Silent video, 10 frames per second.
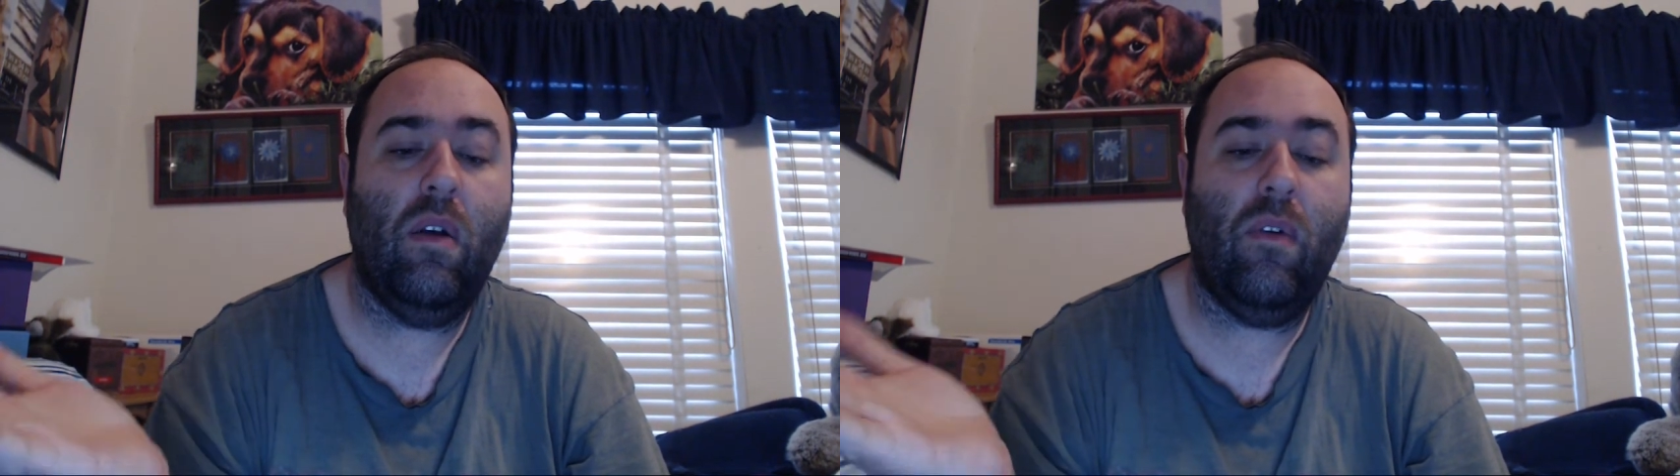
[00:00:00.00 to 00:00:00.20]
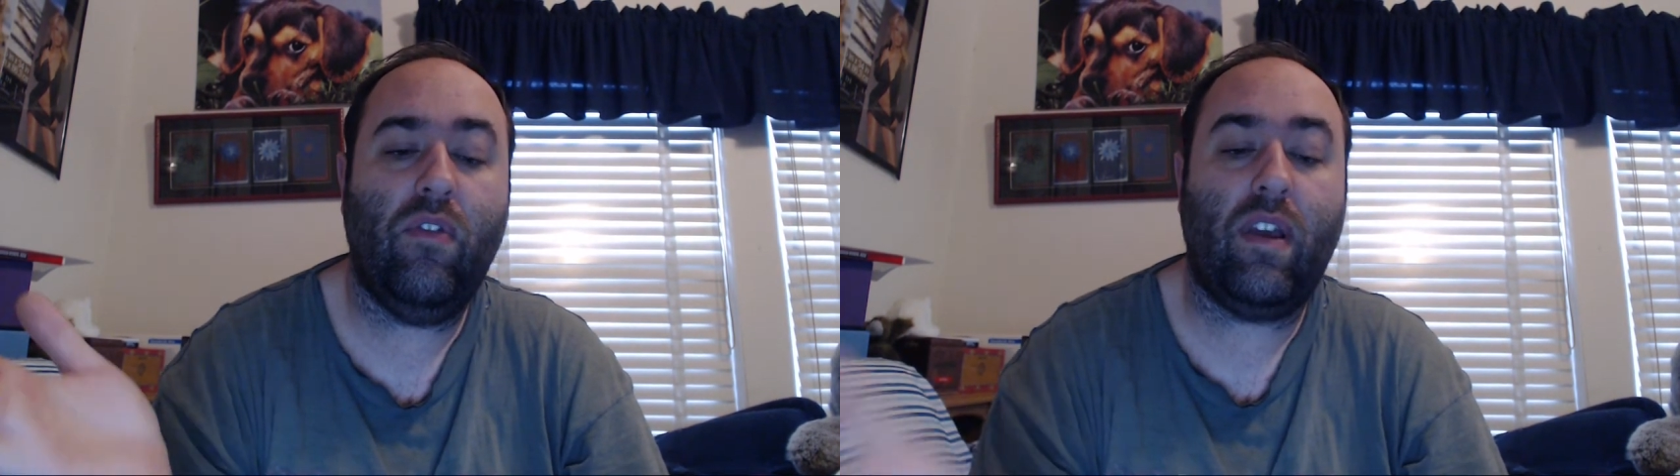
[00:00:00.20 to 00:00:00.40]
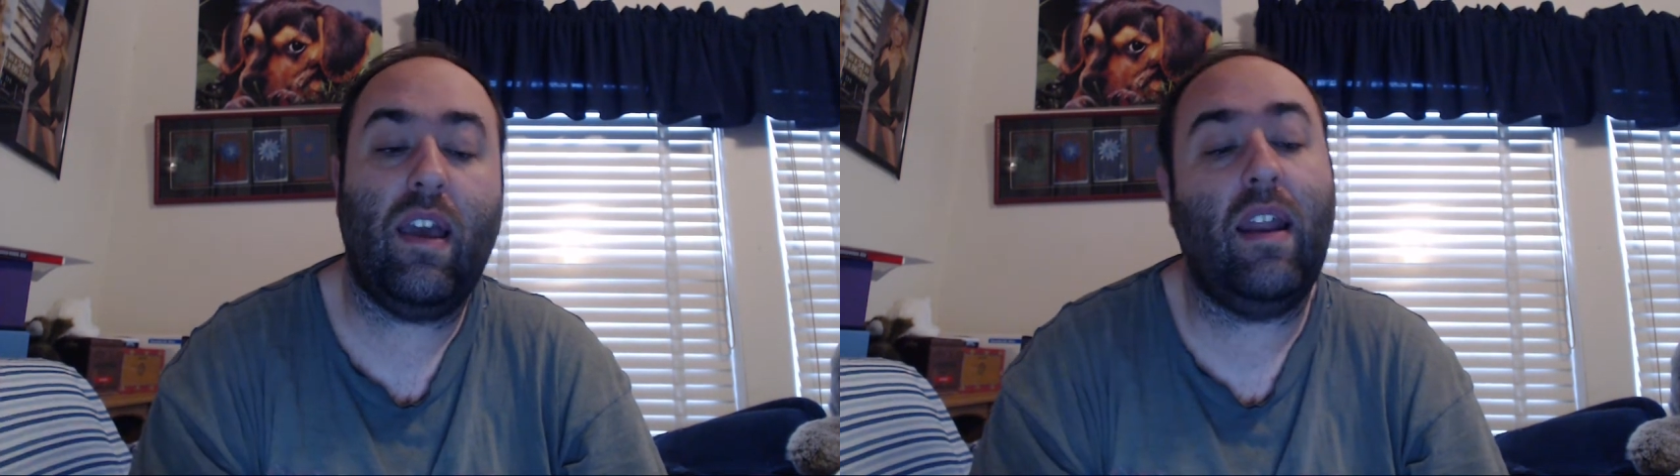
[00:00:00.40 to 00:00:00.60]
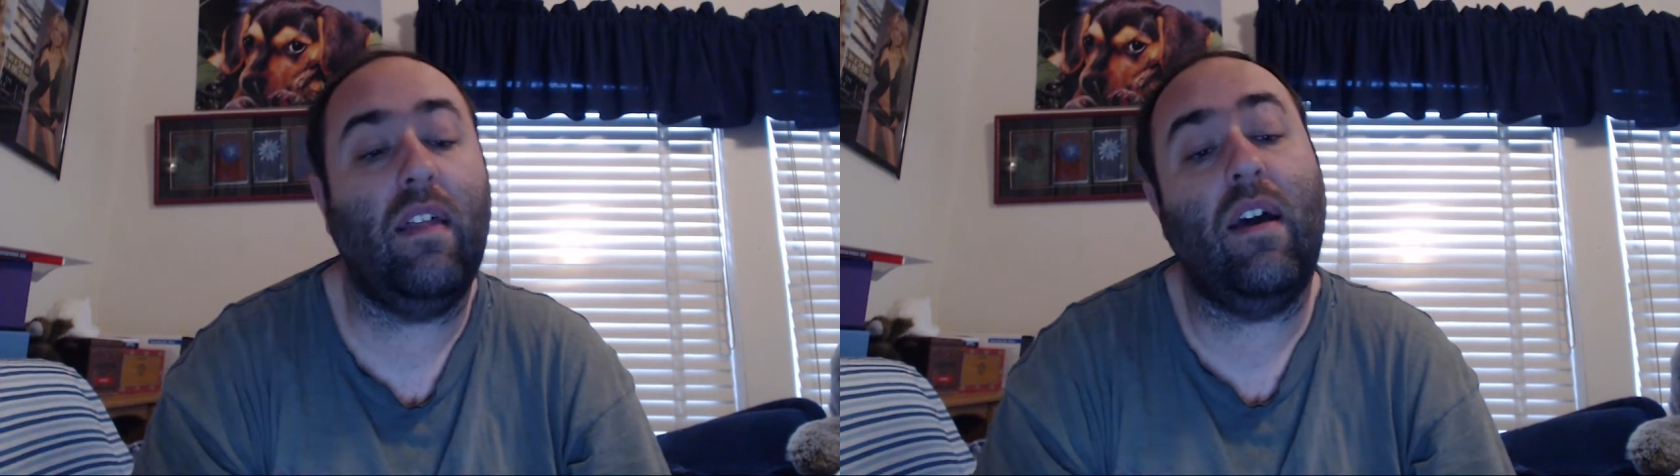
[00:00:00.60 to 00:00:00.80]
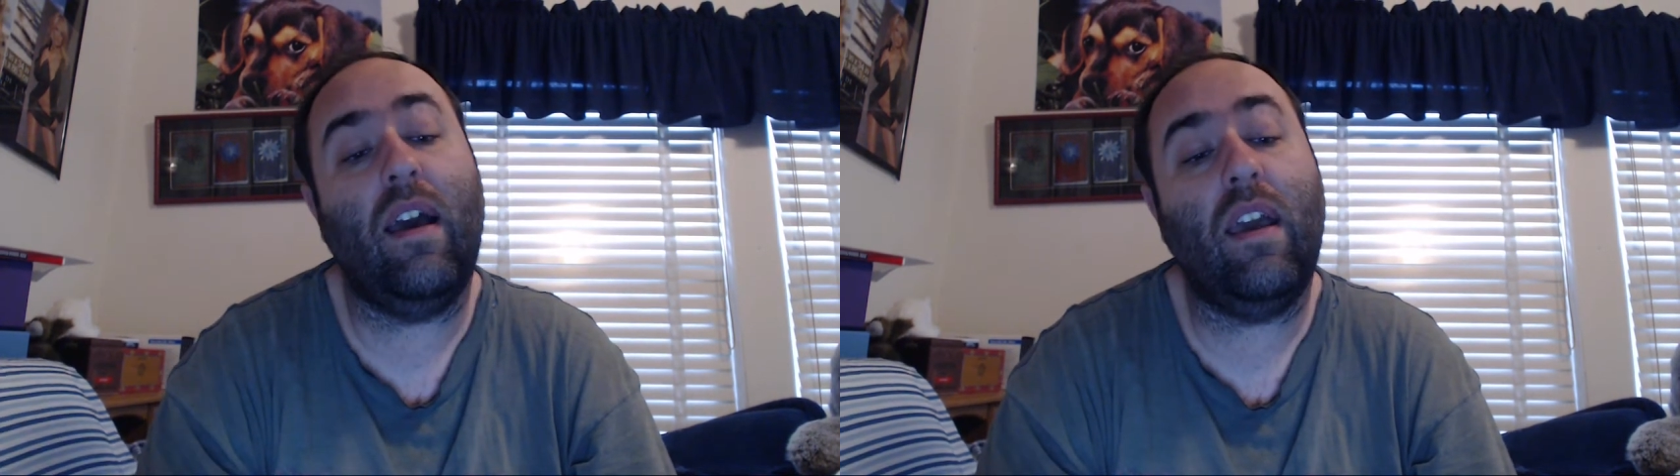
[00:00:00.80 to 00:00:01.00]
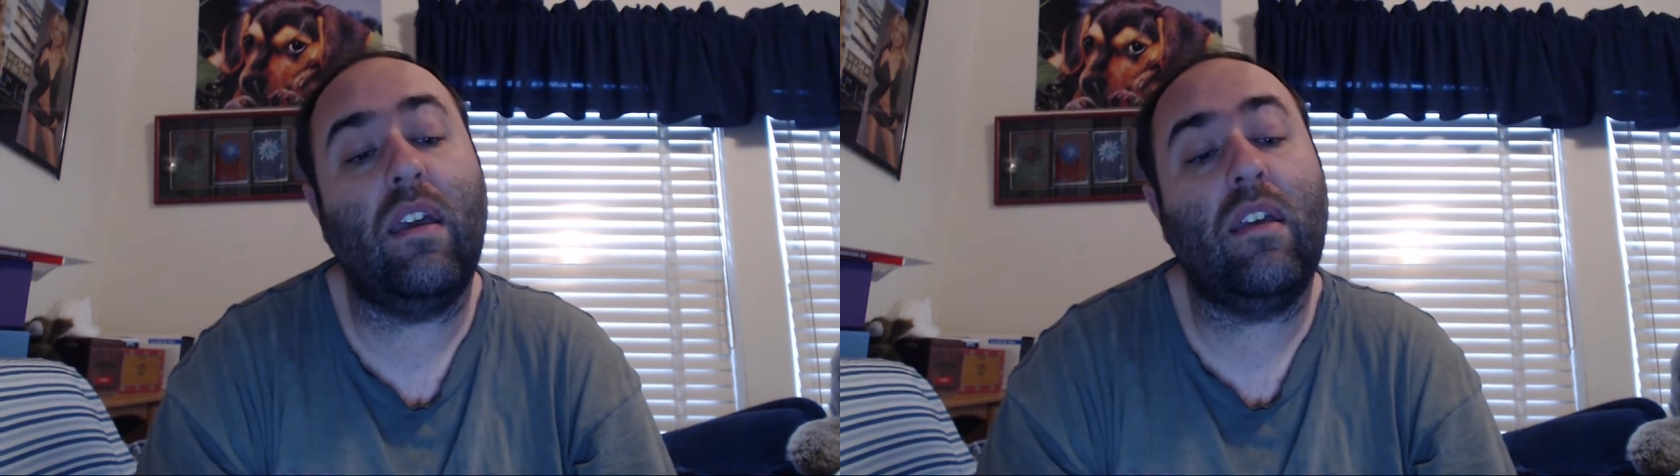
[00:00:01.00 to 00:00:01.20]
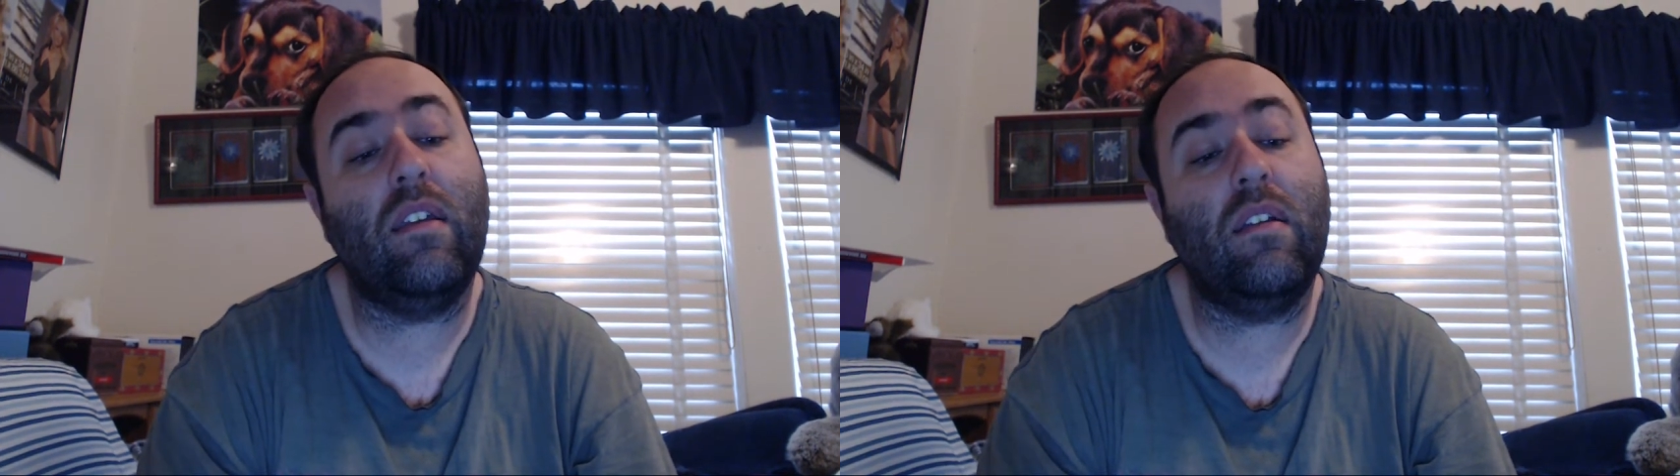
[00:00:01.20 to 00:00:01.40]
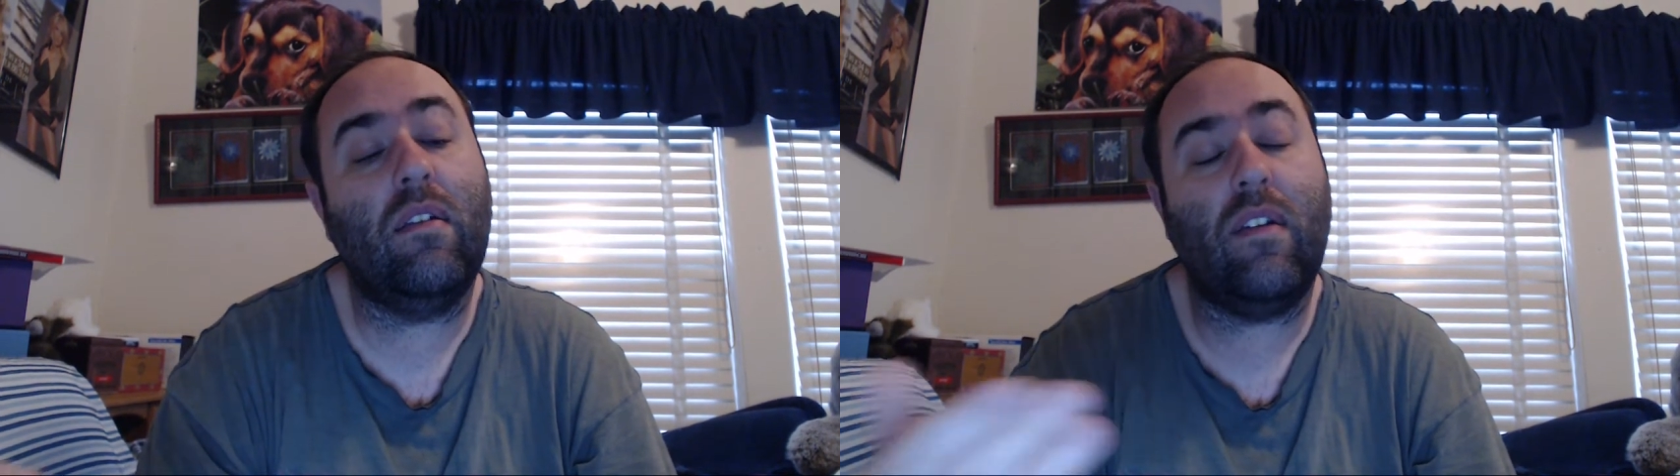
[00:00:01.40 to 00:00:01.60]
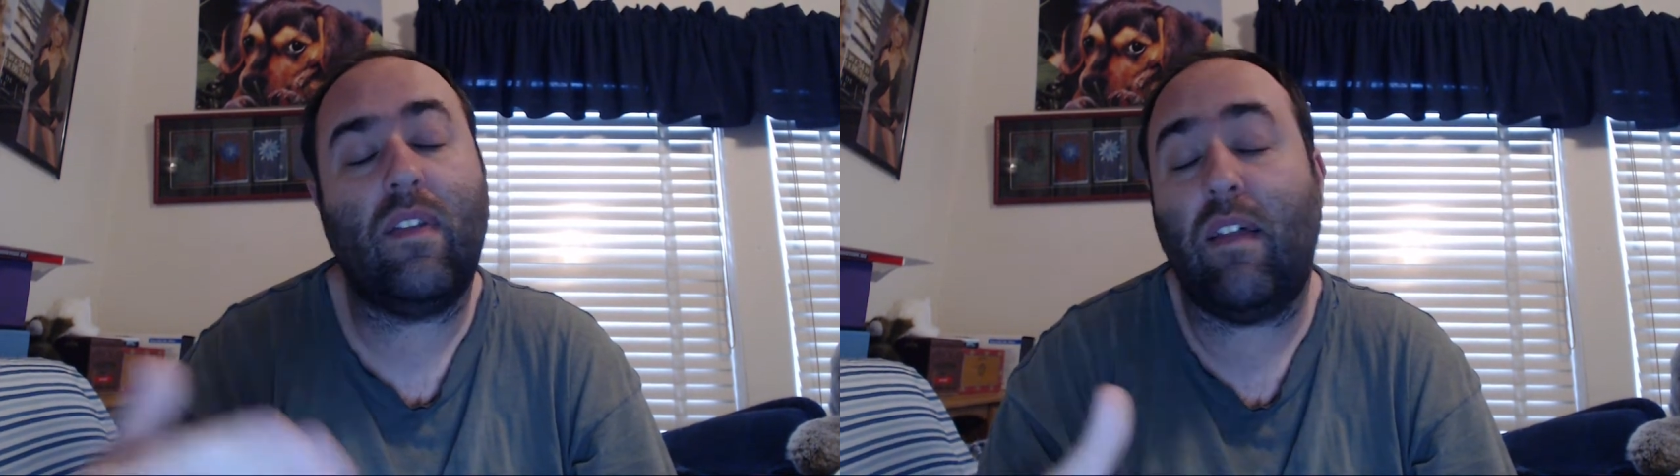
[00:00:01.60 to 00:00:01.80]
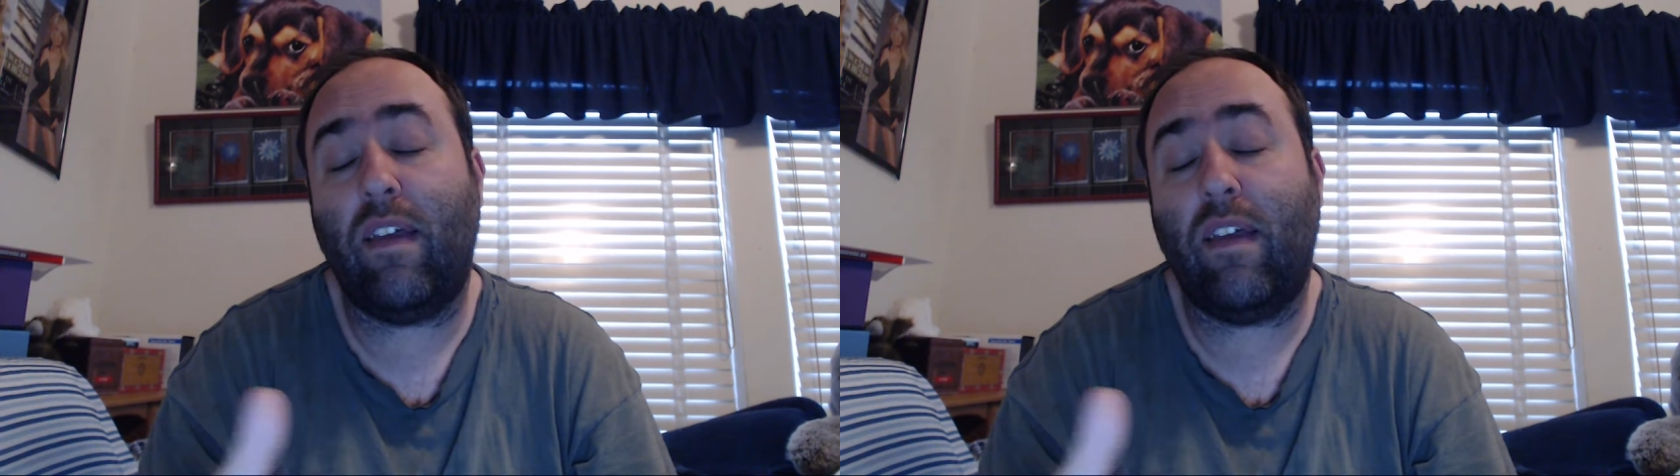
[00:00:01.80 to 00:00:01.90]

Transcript: which I kind of like, because I